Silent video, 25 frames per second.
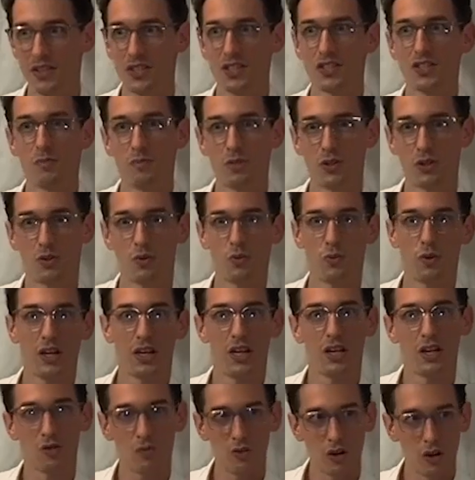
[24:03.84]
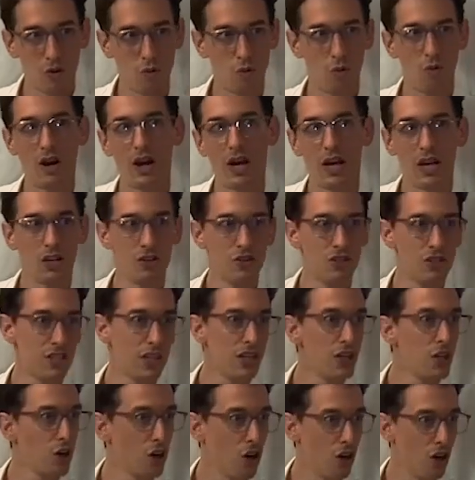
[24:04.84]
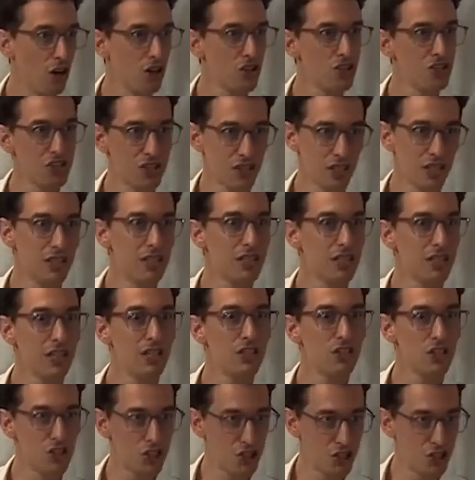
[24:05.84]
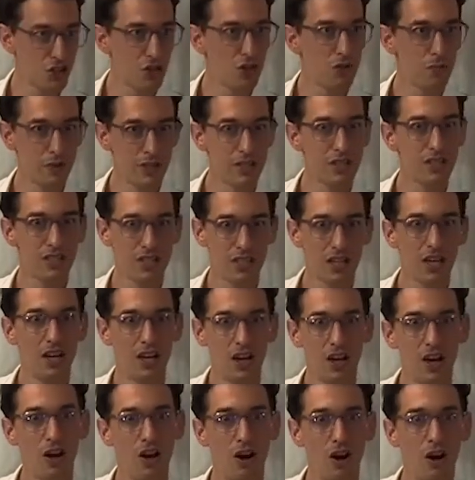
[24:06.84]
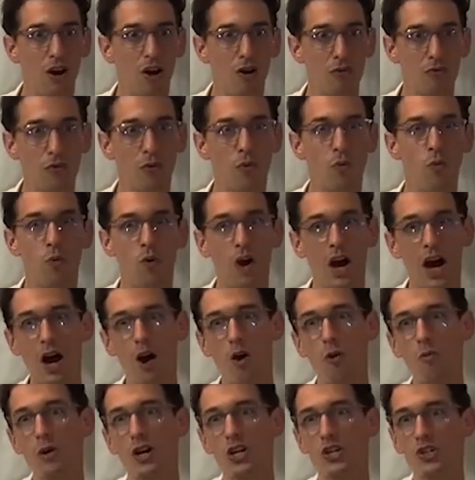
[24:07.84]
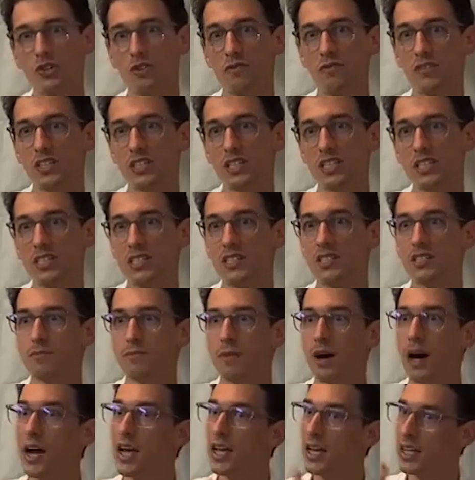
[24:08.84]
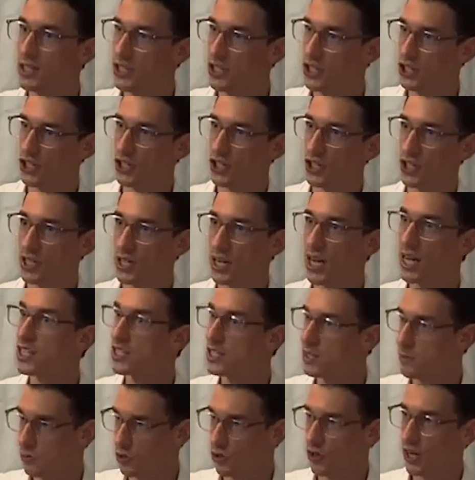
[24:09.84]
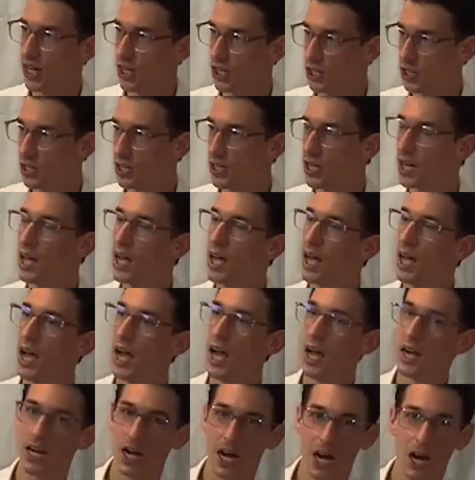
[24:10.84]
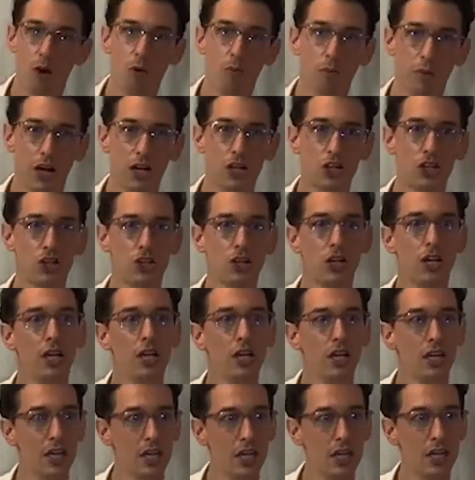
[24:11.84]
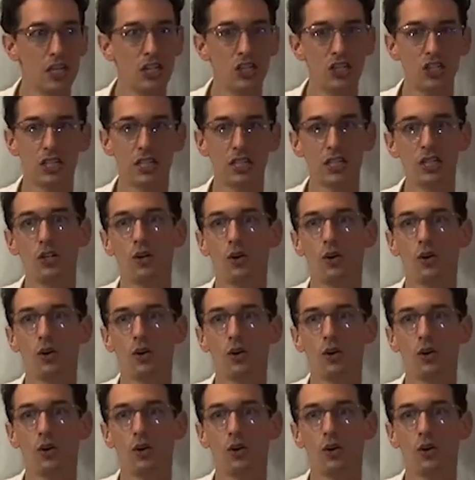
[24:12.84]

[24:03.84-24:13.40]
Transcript: this middle way requires a constant discernment of how much of this is my addition and subtraction and how much is,